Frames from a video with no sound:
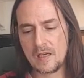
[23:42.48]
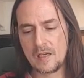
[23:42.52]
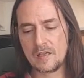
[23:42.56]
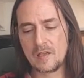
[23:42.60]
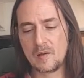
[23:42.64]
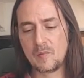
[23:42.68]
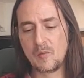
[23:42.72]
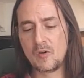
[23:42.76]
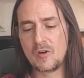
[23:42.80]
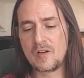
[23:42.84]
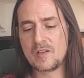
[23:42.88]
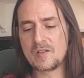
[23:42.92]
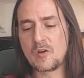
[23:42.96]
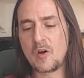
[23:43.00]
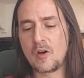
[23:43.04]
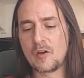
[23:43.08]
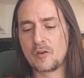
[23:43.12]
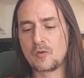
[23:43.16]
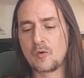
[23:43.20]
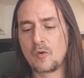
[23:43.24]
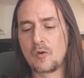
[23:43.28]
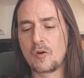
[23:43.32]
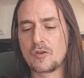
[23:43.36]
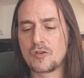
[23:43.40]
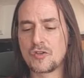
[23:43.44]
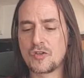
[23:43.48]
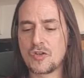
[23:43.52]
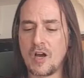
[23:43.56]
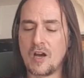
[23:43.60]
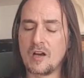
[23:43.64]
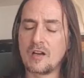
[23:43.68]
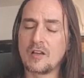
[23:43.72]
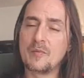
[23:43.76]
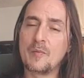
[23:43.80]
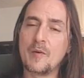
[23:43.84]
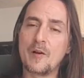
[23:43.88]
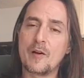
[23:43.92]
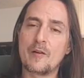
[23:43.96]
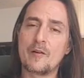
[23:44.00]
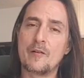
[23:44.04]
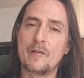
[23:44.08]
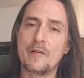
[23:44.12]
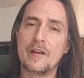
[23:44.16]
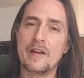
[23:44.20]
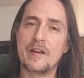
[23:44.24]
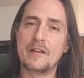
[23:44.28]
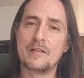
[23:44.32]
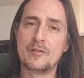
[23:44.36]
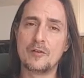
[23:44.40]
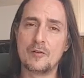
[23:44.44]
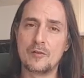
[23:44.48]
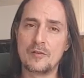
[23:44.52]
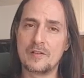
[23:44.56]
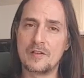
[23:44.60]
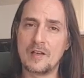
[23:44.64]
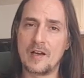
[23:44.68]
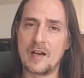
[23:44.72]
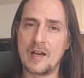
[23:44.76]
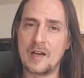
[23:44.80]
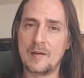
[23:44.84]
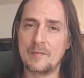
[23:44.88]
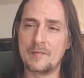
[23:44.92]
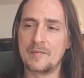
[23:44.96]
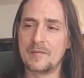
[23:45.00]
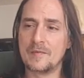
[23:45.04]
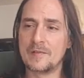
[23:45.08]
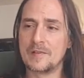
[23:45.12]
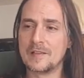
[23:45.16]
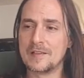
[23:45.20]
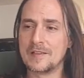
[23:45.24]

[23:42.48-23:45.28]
The moon is going to conjunct Mercury at noontime,